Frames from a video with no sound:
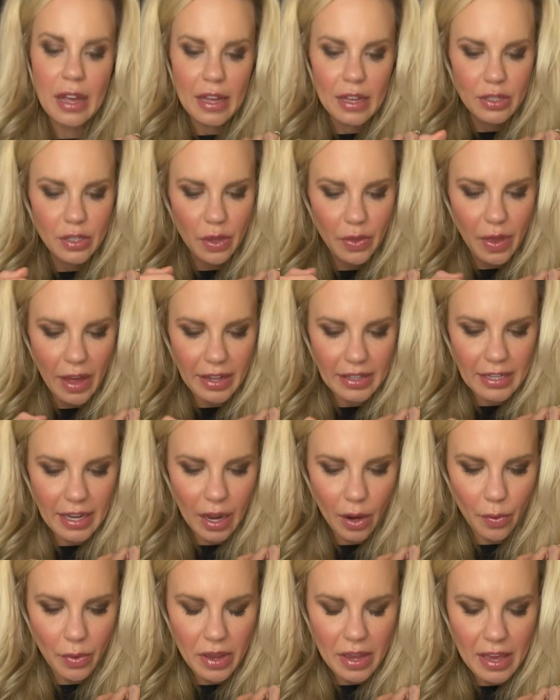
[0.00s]
So that's
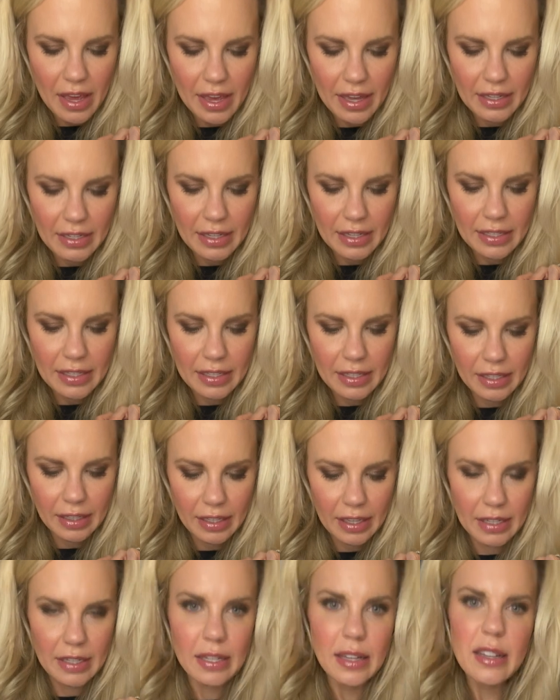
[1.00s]
how we get
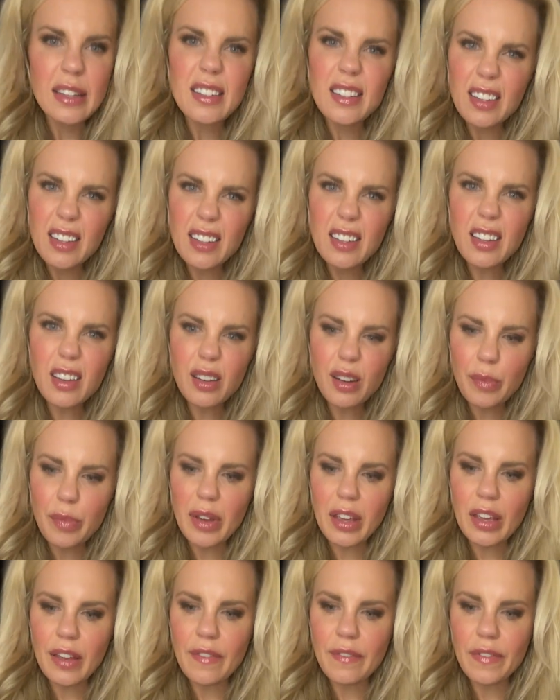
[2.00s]
sleet. Sleet's a little
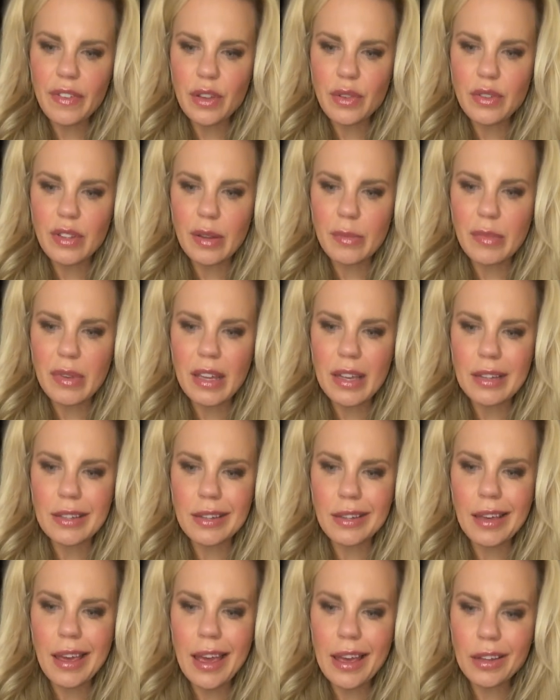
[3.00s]
bit confusing because
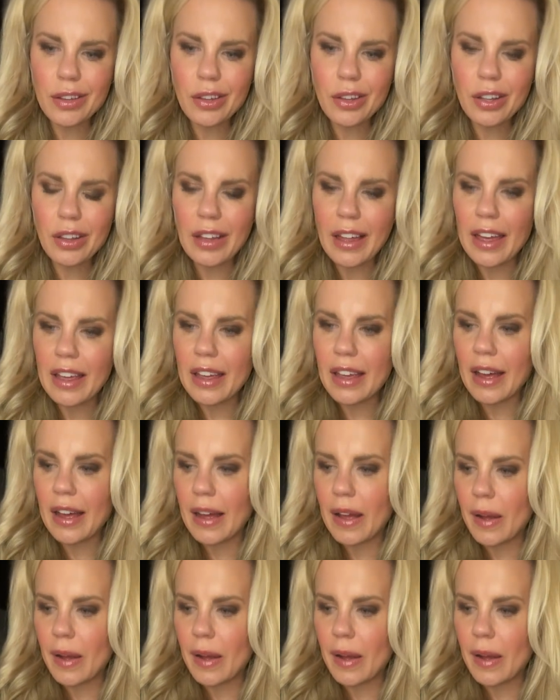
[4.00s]
it can look like